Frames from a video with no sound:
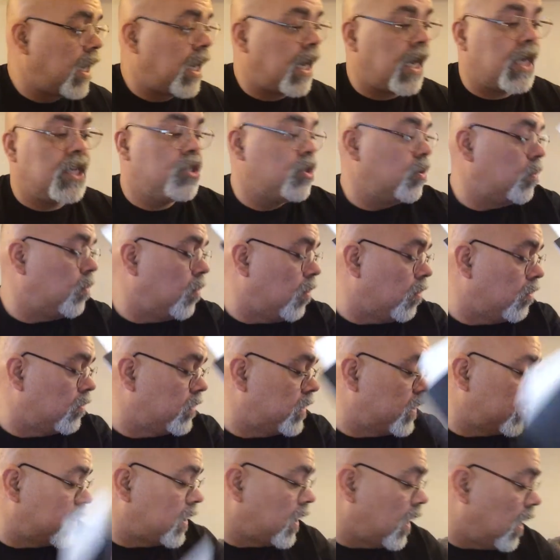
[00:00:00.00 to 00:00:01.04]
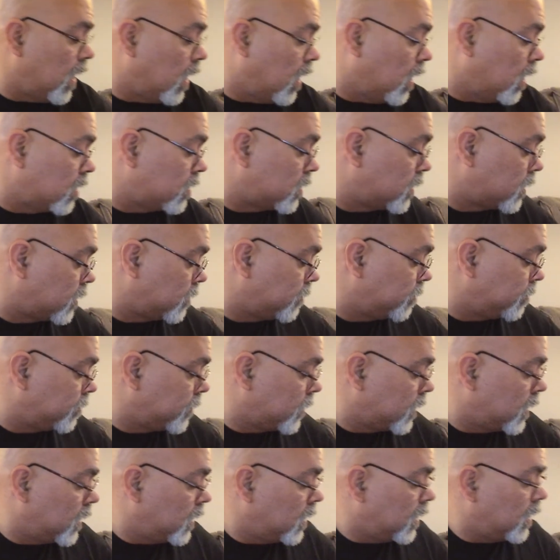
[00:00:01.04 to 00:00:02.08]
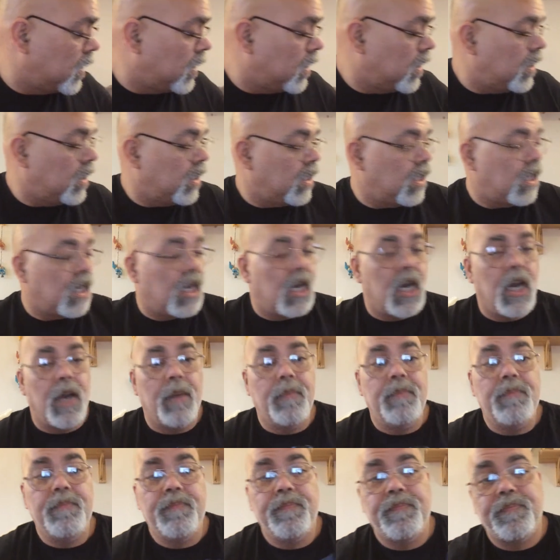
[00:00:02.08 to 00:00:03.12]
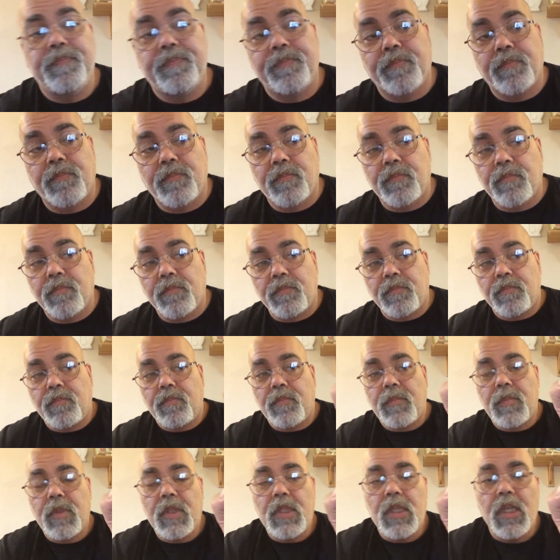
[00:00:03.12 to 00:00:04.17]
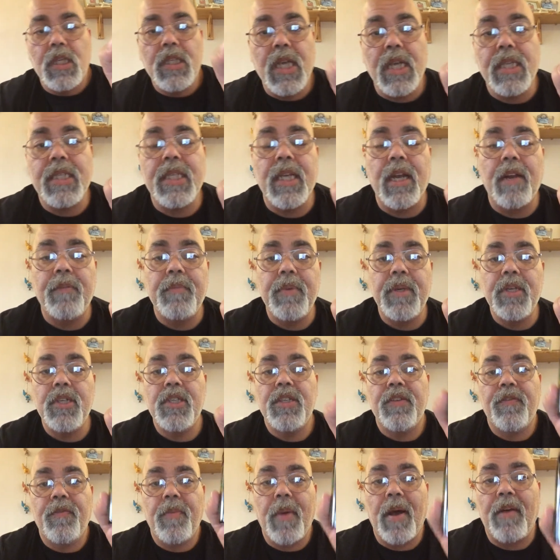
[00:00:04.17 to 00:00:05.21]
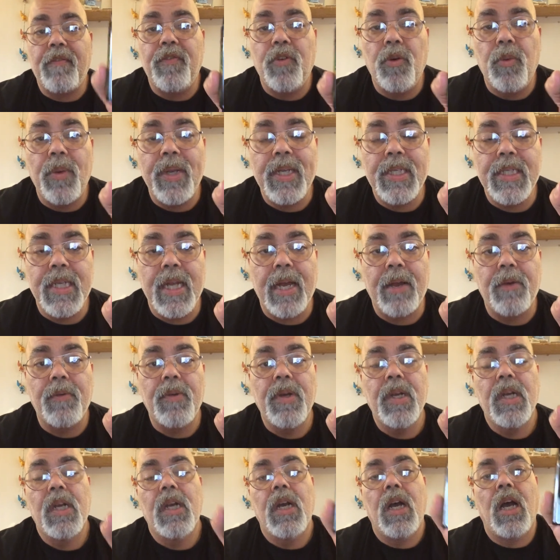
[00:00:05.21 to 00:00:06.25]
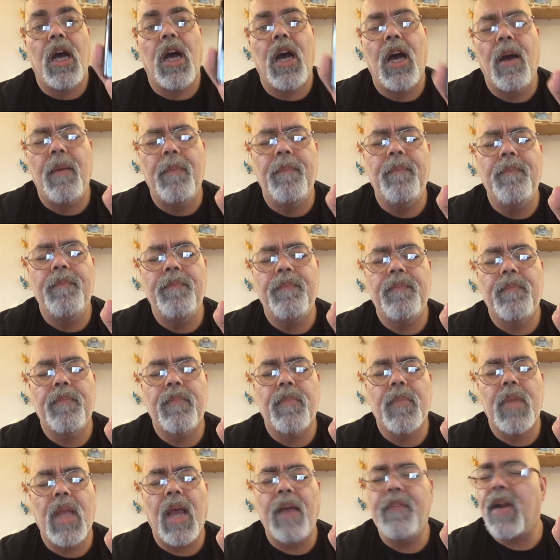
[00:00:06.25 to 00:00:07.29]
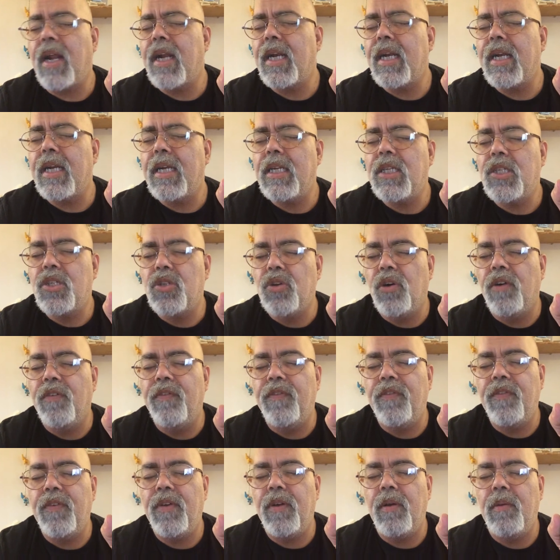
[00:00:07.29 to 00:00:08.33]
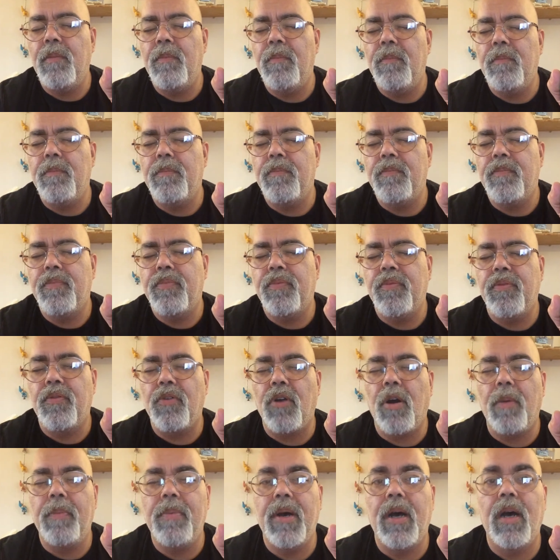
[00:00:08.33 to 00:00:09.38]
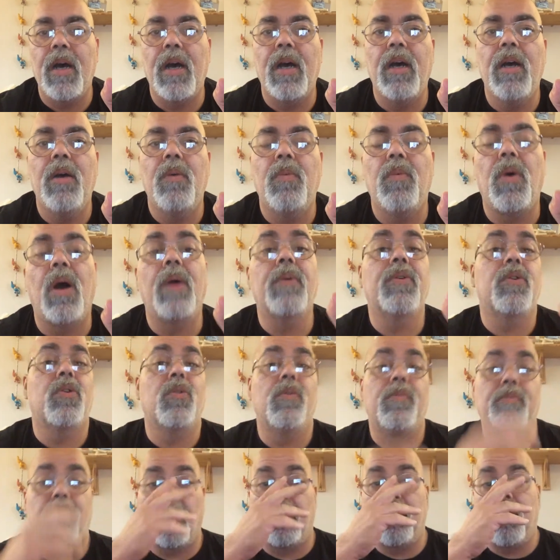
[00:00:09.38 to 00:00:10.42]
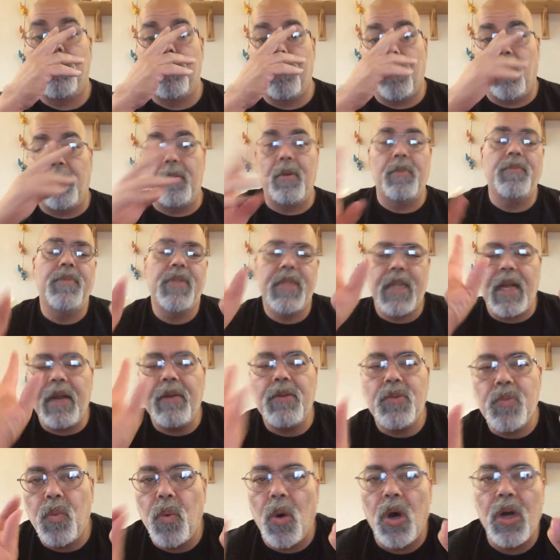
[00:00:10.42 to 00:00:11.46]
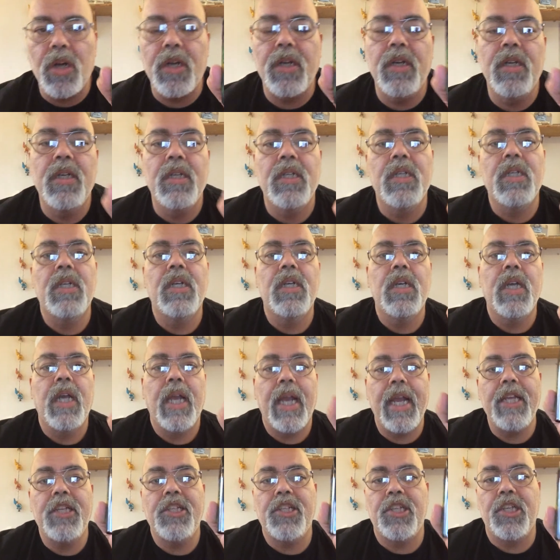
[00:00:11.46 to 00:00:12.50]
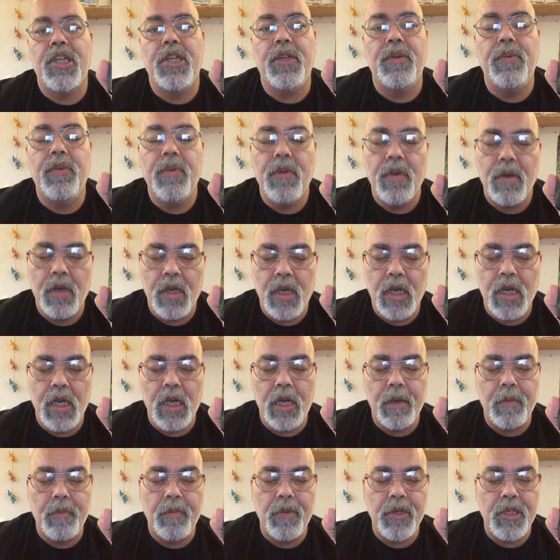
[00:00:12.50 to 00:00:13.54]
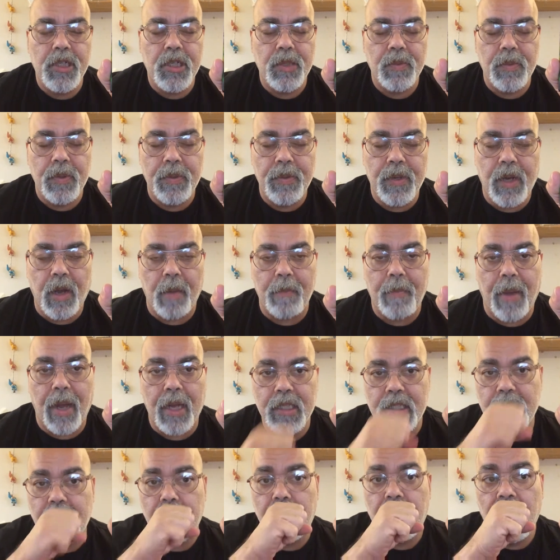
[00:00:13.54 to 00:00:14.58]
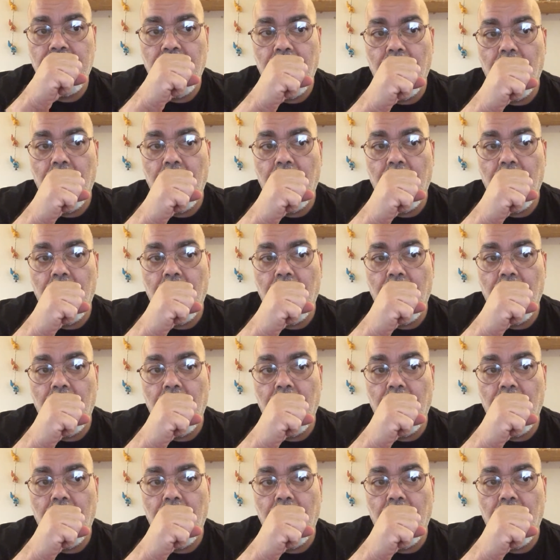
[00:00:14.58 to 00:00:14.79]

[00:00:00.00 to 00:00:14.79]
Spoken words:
and your warranty cards. So as I said, I've been using it for about 4 weeks now. Haven't had any sort of proper, what I would call proper problems. There's one issue which we'll come back to,